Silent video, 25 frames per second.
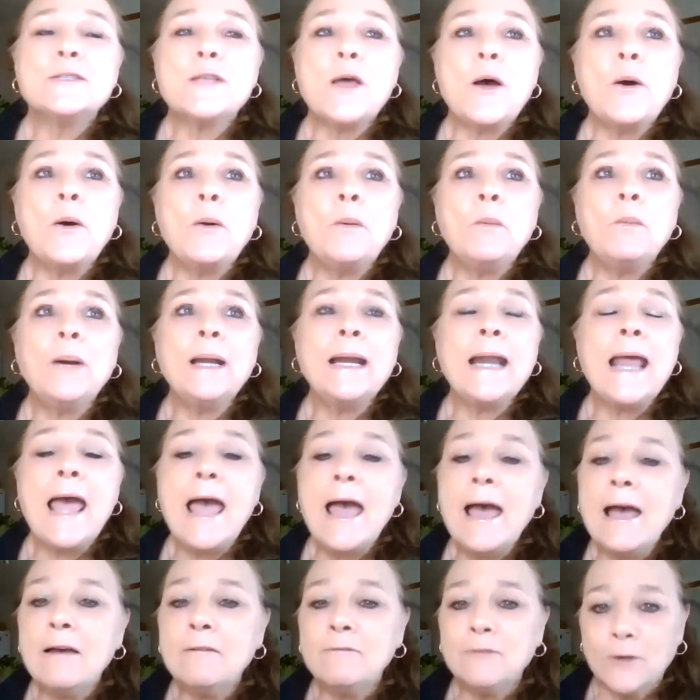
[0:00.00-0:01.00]
So
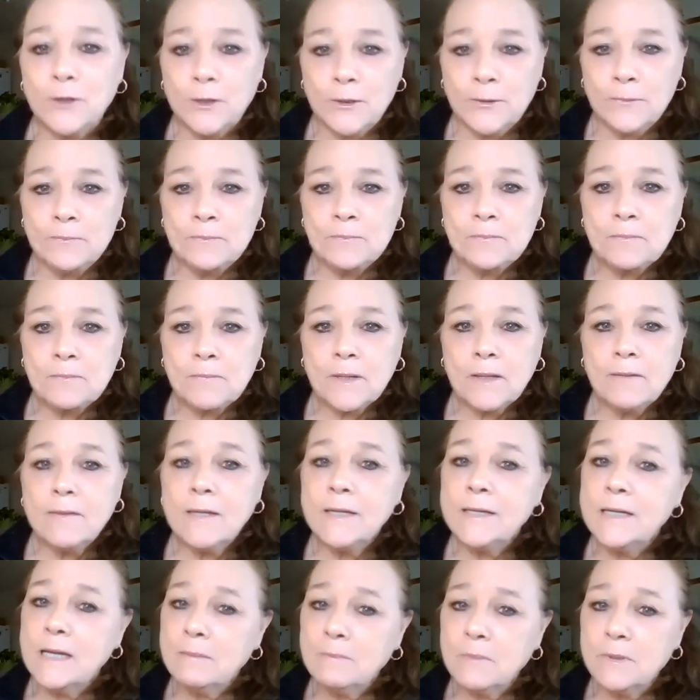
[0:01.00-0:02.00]
whatever
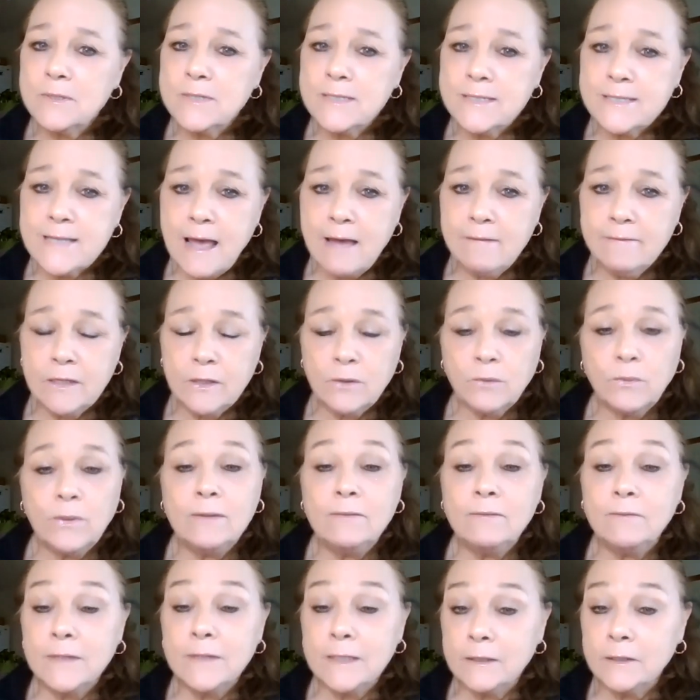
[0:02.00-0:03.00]
the number 7
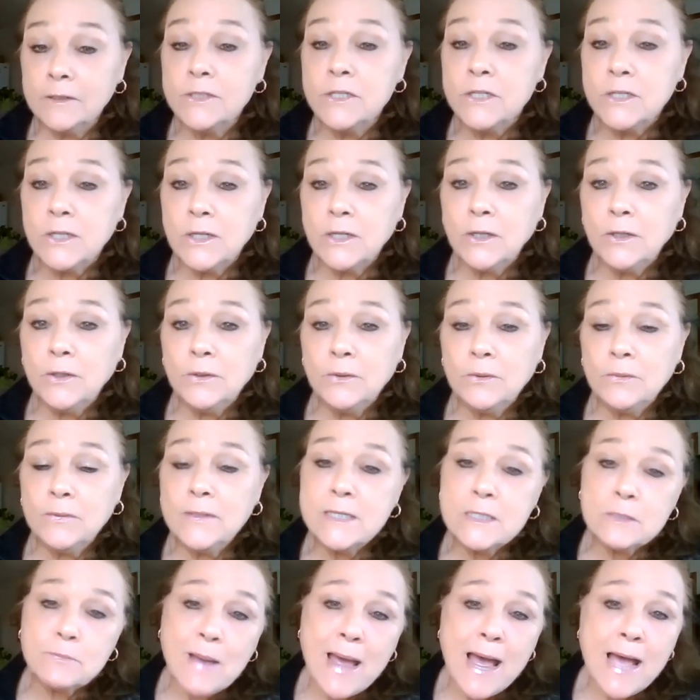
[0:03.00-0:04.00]
revealed to
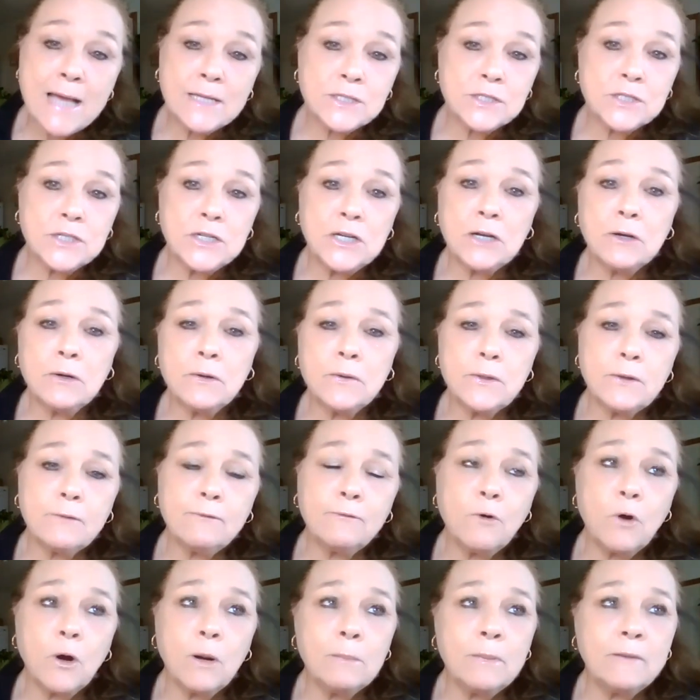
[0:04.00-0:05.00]
you this past year in
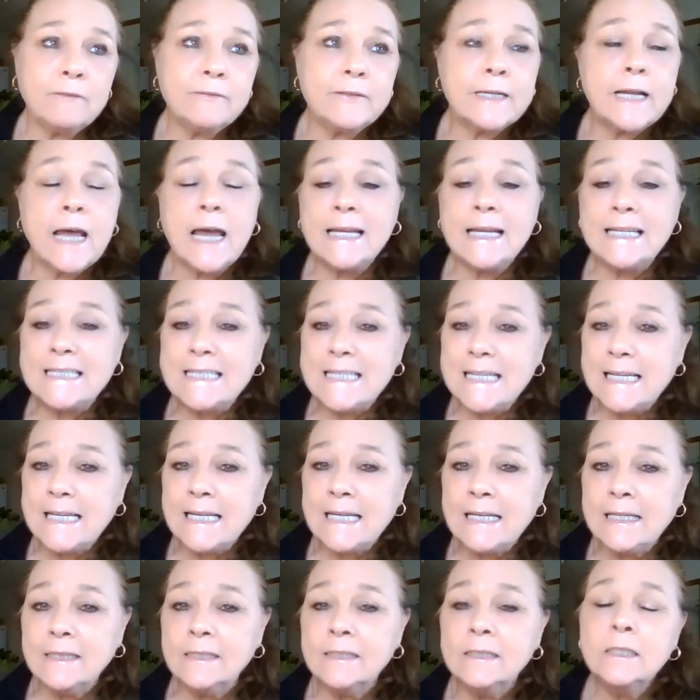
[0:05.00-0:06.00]
the form of an
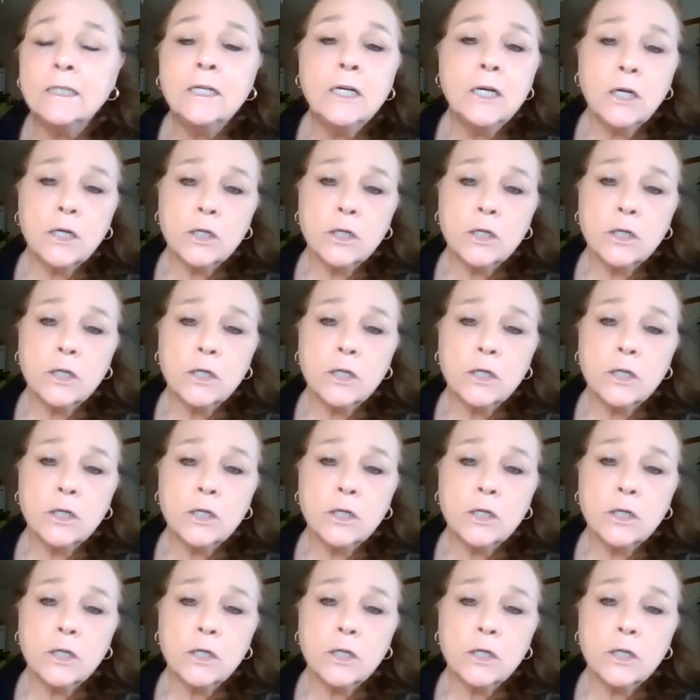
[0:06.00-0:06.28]
idea,